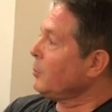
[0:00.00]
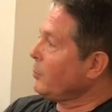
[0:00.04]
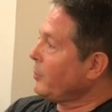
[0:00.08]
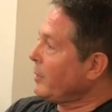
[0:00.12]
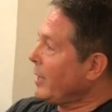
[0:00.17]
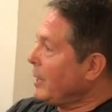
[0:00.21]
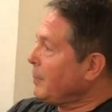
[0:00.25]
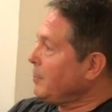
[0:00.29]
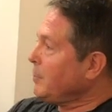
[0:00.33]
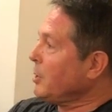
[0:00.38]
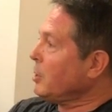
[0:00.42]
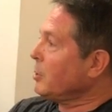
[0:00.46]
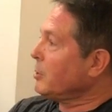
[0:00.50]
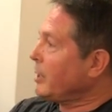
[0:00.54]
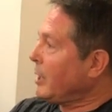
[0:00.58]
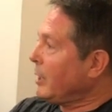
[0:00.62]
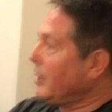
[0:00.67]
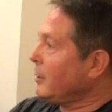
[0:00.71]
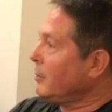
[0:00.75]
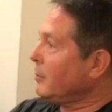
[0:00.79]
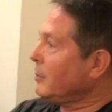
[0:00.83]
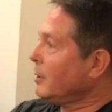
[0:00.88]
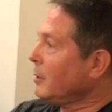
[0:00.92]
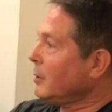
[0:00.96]
that
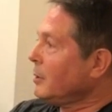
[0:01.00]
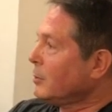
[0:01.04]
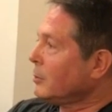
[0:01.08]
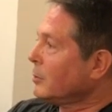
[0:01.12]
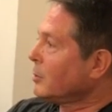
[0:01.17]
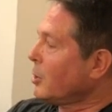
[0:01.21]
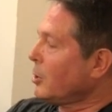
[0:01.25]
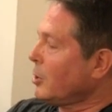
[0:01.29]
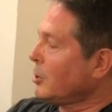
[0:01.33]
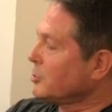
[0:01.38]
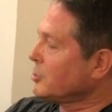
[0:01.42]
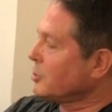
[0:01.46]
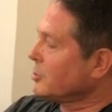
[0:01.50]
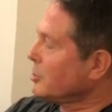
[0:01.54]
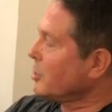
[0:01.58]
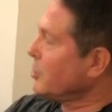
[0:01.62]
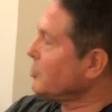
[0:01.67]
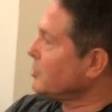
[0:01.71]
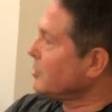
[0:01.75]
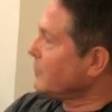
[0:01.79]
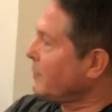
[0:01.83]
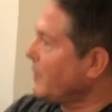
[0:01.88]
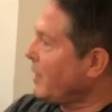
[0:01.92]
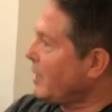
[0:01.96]
milking causes
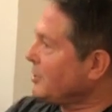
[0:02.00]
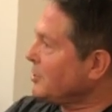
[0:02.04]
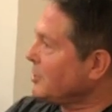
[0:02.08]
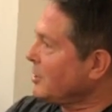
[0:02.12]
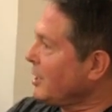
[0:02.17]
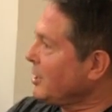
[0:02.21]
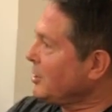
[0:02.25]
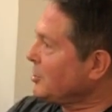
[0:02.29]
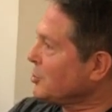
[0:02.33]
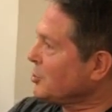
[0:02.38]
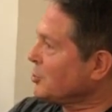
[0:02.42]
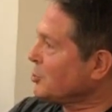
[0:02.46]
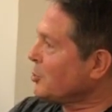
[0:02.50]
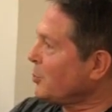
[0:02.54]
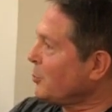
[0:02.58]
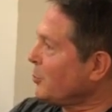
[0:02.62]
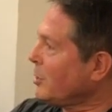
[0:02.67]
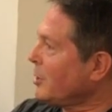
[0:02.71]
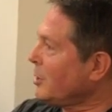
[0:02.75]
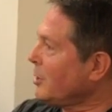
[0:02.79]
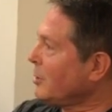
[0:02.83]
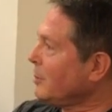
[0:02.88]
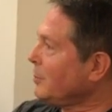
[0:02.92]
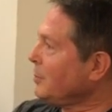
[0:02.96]
those invaginations to
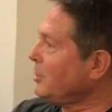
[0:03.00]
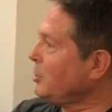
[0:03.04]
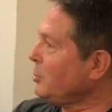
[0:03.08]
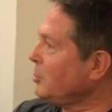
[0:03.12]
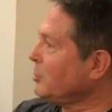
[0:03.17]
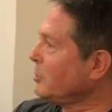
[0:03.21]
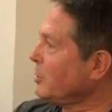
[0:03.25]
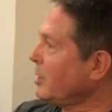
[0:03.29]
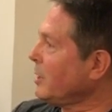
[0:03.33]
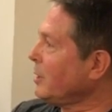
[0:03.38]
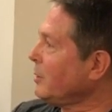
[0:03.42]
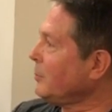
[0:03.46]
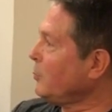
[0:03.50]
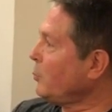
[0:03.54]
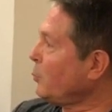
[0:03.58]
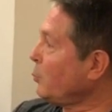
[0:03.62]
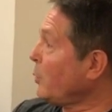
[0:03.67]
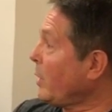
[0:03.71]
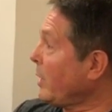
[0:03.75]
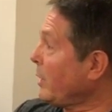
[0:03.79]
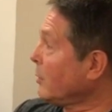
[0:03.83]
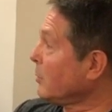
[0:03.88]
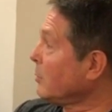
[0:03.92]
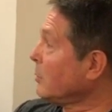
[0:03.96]
rub, and you'll get
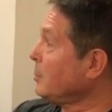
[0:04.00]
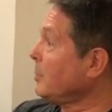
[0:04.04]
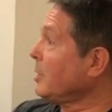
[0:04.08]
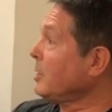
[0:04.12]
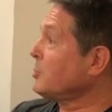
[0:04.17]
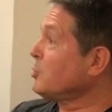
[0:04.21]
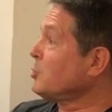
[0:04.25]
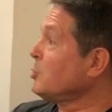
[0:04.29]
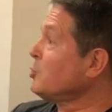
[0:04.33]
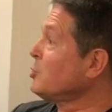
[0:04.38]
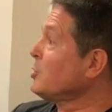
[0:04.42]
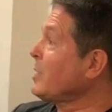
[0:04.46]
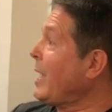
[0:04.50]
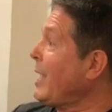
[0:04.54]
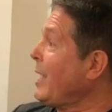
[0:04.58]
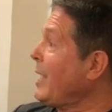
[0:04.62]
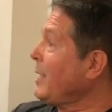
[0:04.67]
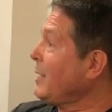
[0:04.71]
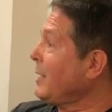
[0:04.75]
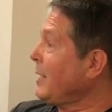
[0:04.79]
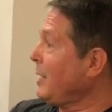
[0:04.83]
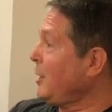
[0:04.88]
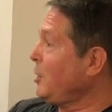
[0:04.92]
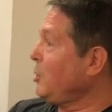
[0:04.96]
regular blisters
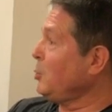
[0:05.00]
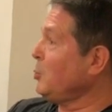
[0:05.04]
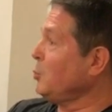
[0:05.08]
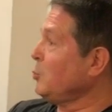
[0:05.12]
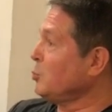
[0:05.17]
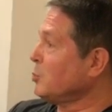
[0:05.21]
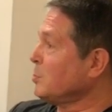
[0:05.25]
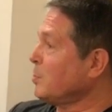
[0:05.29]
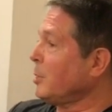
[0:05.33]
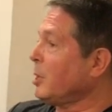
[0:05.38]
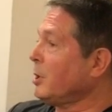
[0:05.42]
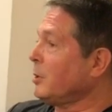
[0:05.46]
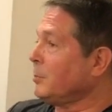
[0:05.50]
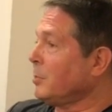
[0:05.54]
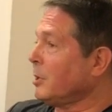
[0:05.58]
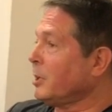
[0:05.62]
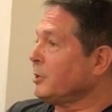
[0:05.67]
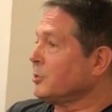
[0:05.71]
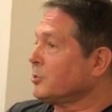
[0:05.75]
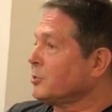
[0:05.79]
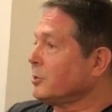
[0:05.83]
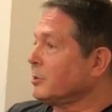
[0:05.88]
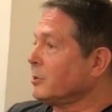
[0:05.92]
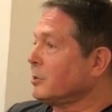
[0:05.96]
and a huge blood
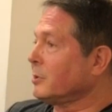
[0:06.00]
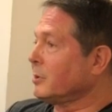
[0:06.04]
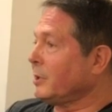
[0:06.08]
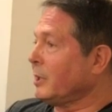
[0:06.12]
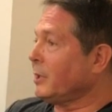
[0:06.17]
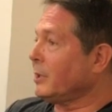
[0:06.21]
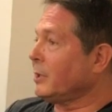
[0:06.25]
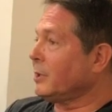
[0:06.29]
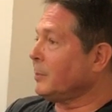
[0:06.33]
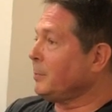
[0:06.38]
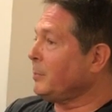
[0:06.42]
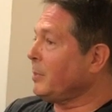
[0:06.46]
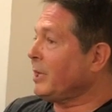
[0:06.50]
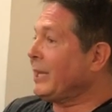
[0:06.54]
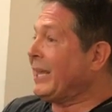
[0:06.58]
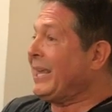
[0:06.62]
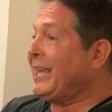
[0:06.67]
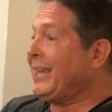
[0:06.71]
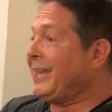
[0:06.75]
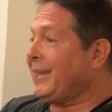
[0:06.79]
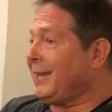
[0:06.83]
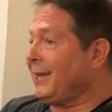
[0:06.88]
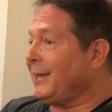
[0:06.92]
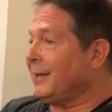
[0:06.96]
blister and a big
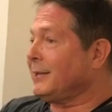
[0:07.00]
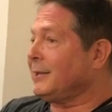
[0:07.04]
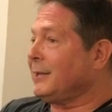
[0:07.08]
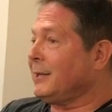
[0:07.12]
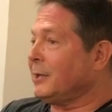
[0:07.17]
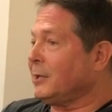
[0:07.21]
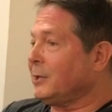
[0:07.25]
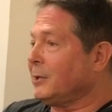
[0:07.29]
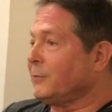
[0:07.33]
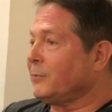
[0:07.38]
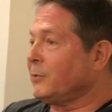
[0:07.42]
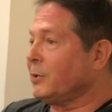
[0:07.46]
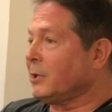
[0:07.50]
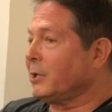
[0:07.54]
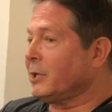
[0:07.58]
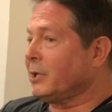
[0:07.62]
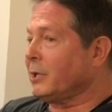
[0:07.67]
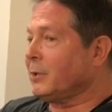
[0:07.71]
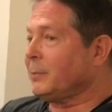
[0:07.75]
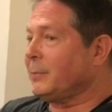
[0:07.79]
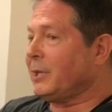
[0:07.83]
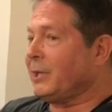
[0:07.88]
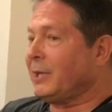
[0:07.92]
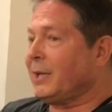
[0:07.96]
hickey at the end of your
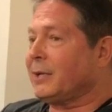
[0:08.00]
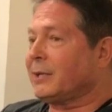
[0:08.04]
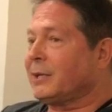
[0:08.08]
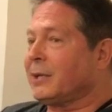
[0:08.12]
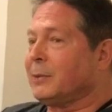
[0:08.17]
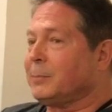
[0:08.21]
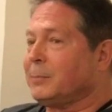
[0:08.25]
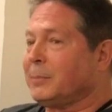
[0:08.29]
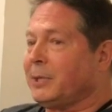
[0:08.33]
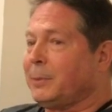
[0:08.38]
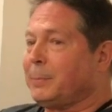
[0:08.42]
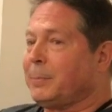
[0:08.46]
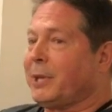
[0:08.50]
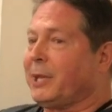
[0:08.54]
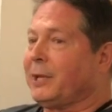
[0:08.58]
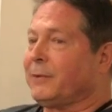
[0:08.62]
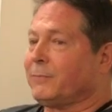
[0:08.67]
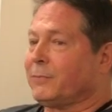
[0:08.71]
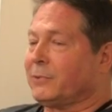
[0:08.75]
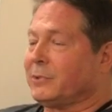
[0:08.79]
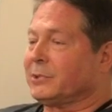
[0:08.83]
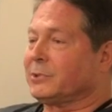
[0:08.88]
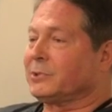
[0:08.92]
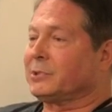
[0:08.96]
limb, and that can be
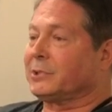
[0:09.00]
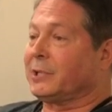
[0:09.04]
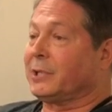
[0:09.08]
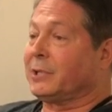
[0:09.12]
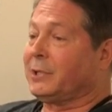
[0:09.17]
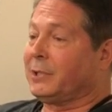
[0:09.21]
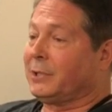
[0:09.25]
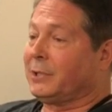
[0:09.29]
painful as